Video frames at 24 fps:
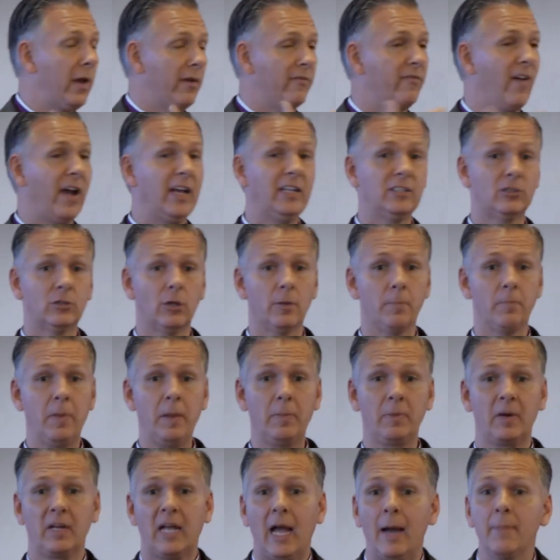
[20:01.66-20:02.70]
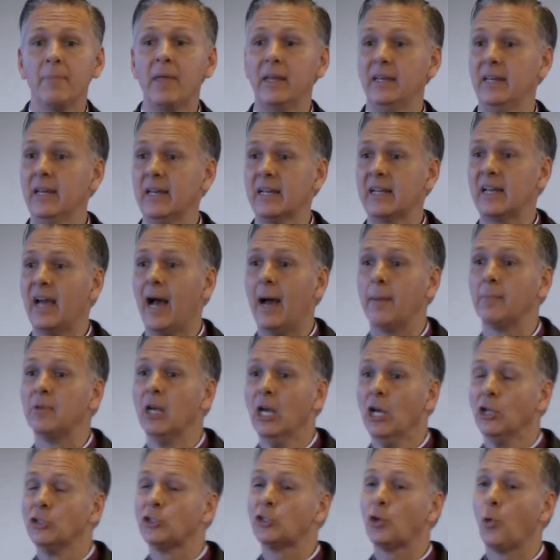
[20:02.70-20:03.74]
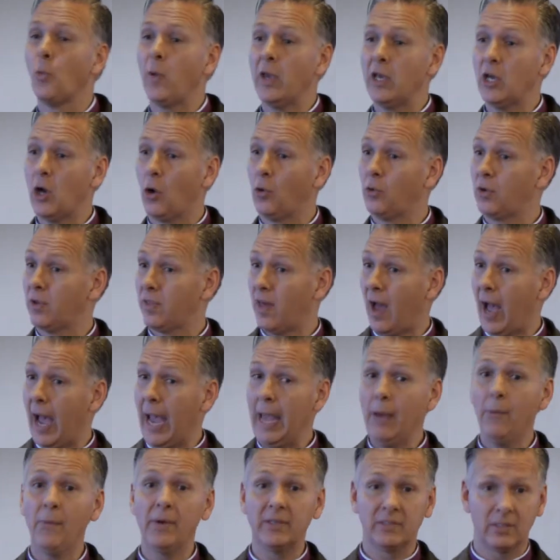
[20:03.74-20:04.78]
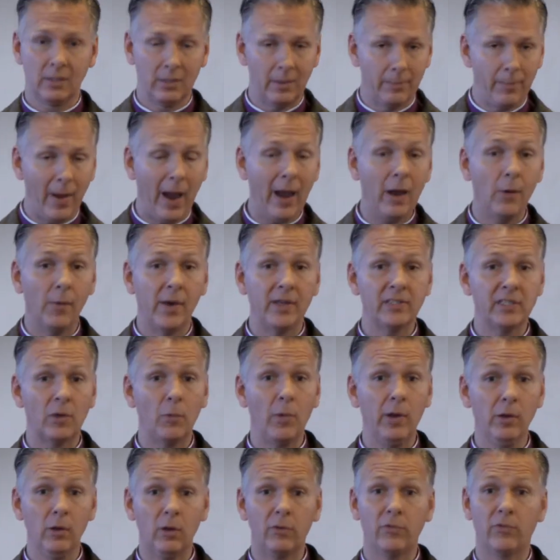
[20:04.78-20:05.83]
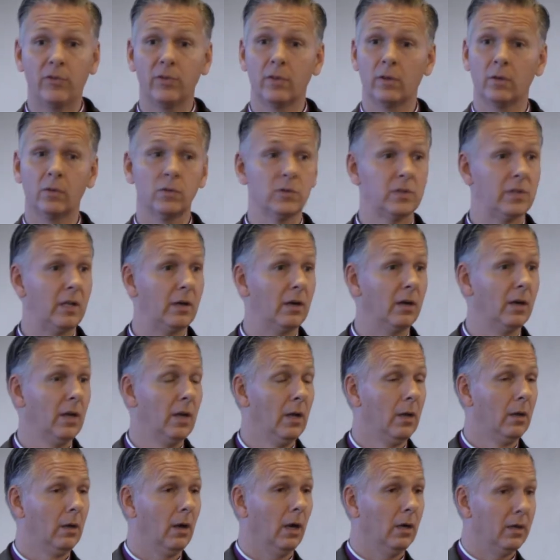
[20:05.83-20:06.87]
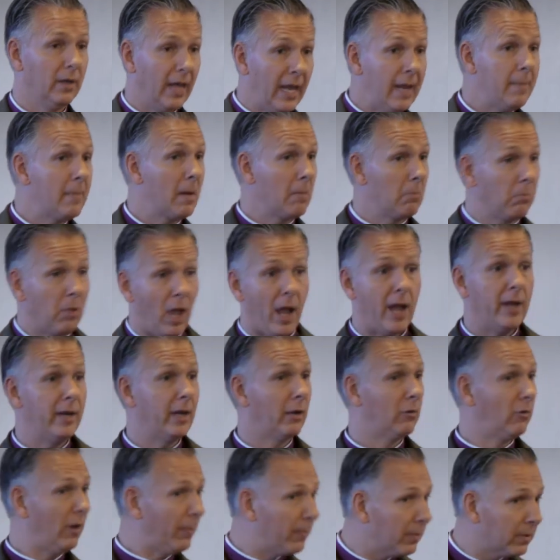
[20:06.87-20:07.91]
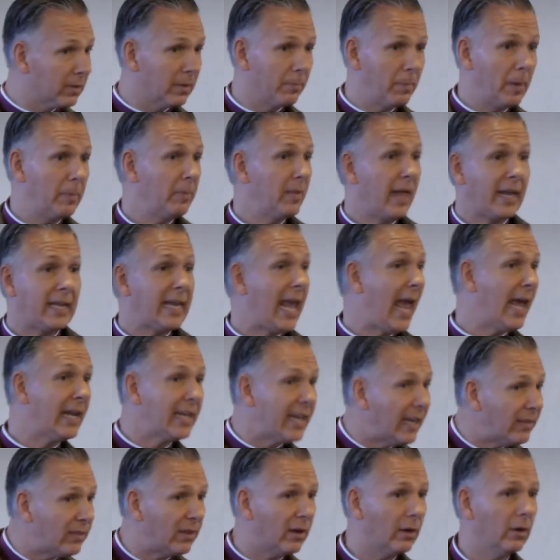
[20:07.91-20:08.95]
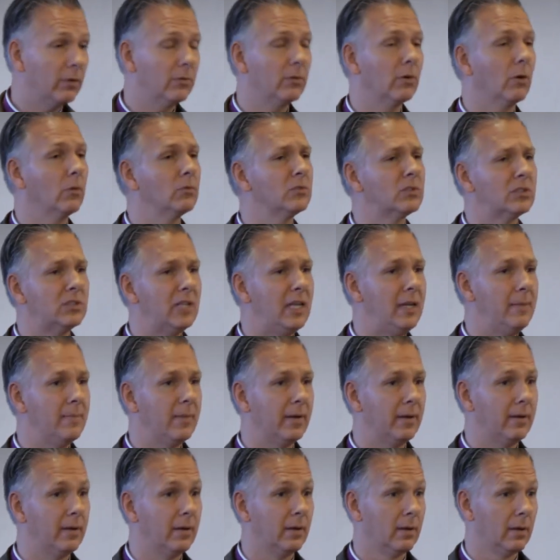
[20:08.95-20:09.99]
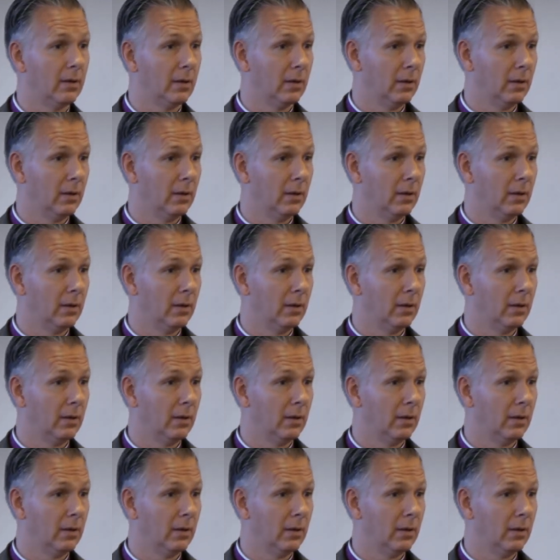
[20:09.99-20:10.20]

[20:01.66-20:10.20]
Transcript: we invite certain people to come, they didn't come, so we go to the highways and the byways and we look for those that are, are lame and blind and crippled and people that can't get there on their own steam and